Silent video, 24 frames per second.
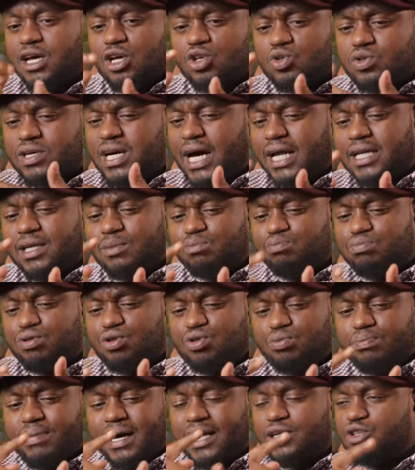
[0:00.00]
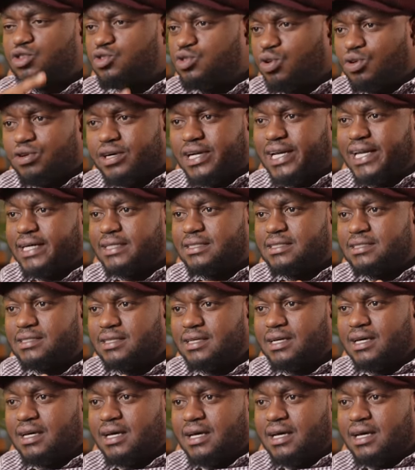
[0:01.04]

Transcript: Sukari, blue band, chocolate.